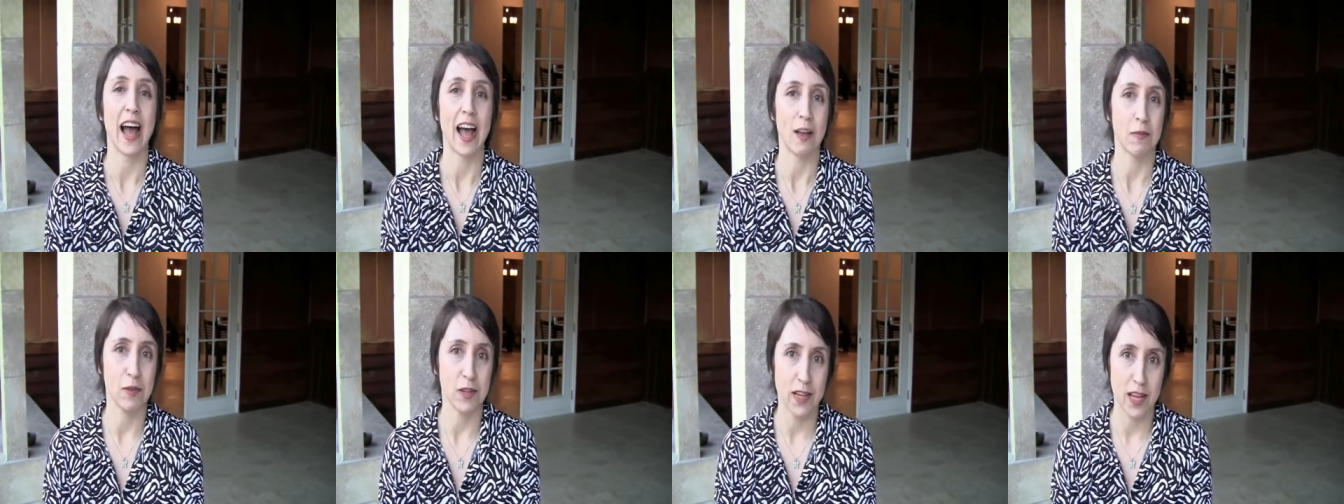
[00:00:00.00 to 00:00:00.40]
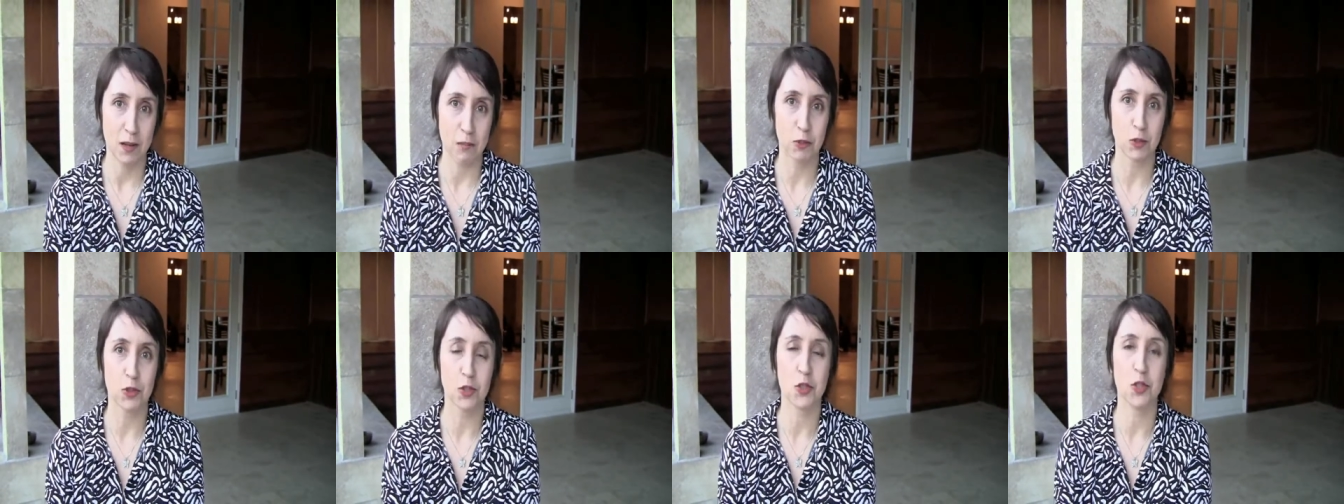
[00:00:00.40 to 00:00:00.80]
I've been
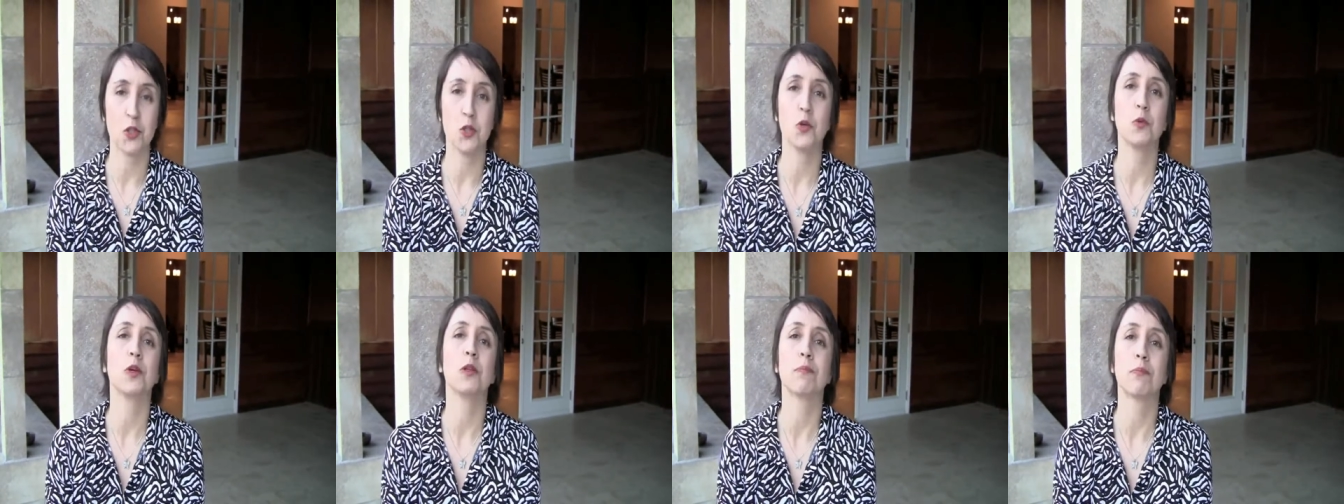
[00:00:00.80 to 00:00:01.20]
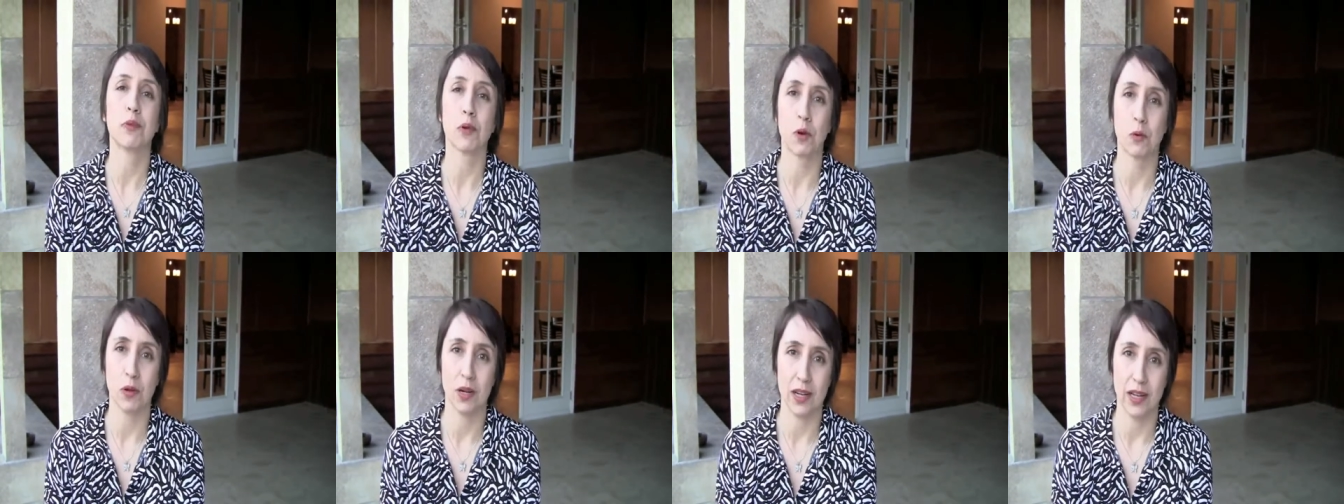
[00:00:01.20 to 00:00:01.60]
able to do with
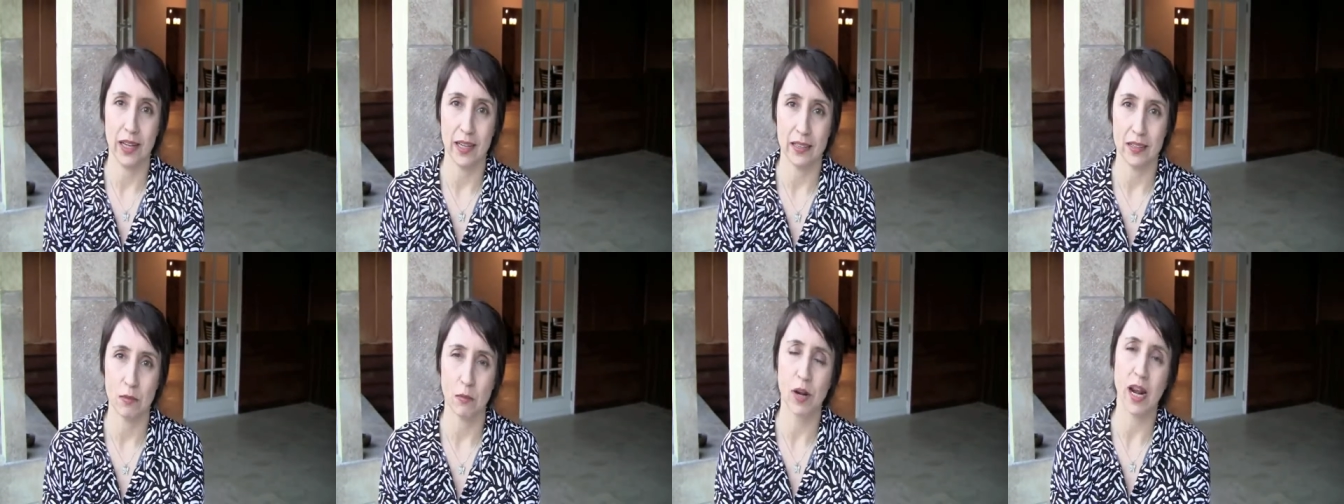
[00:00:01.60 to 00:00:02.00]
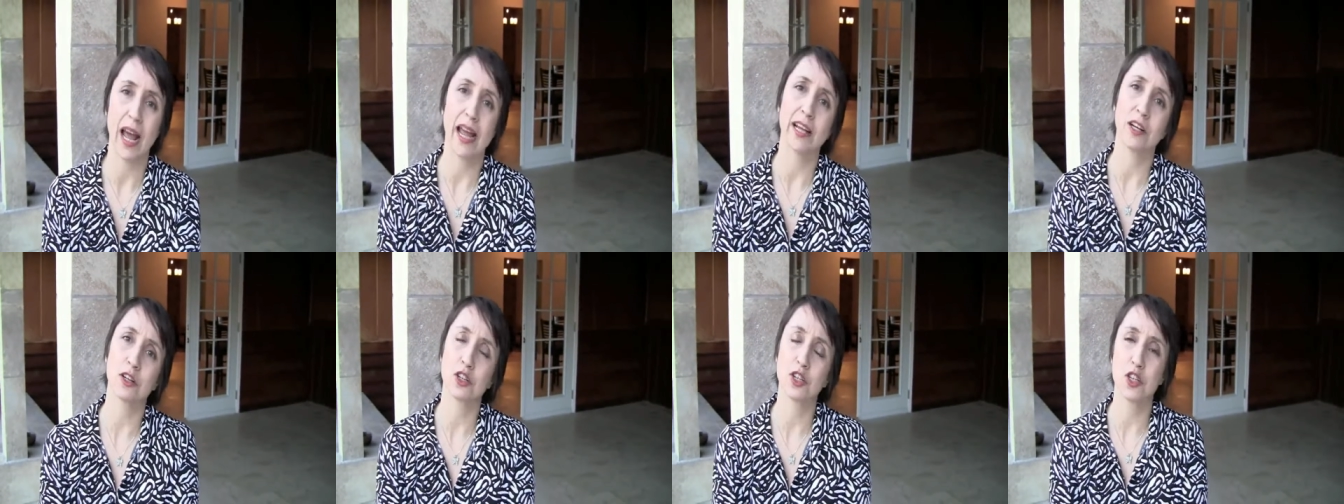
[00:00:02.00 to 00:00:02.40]
Pro Elite. When
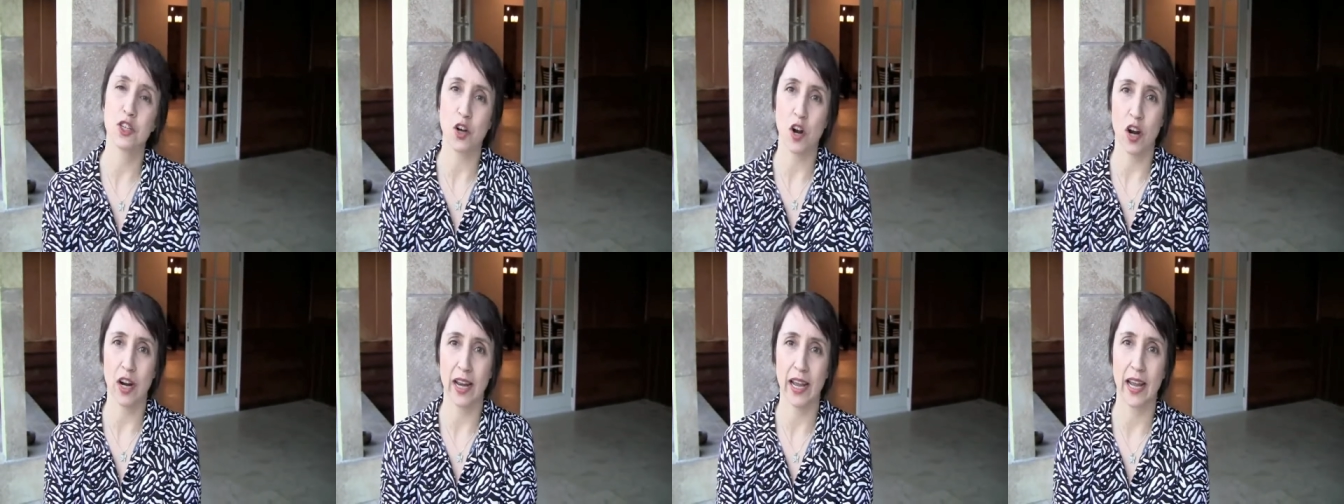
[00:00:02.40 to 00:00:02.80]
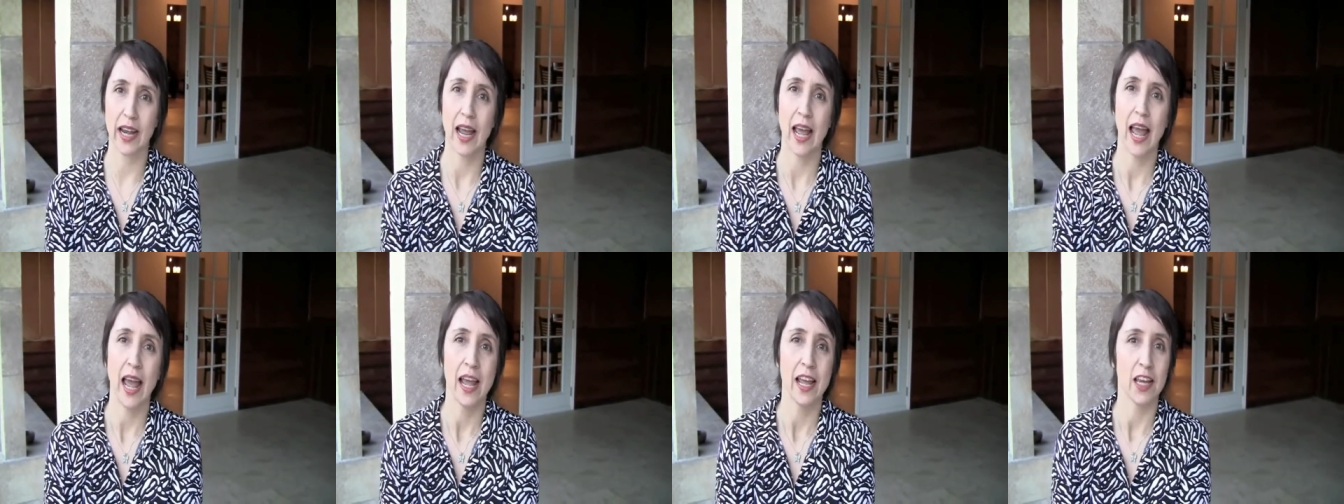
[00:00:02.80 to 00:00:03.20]
I got
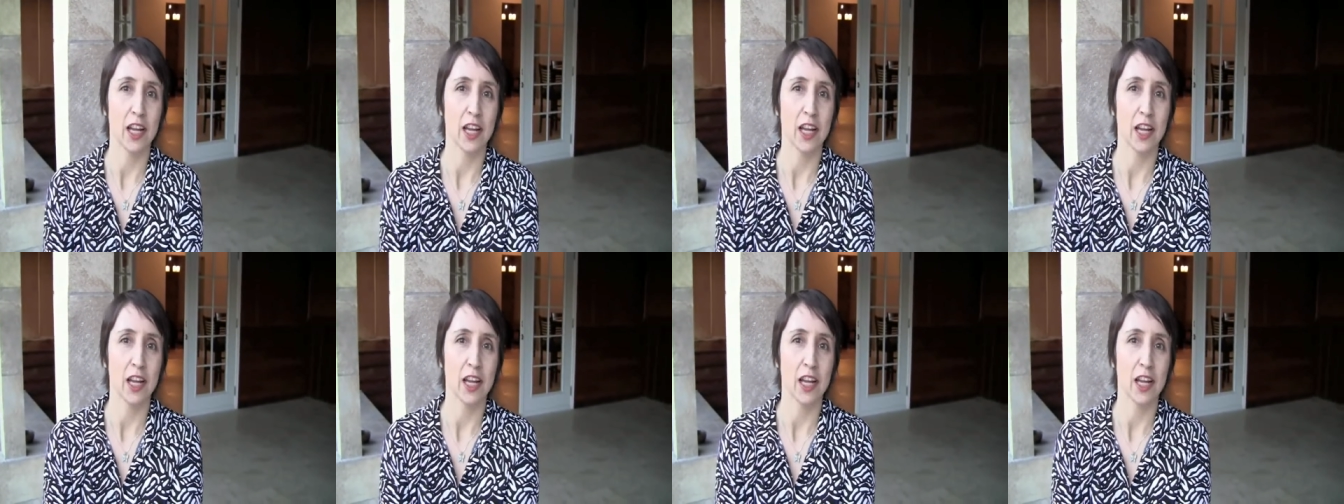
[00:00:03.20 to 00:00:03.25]
started,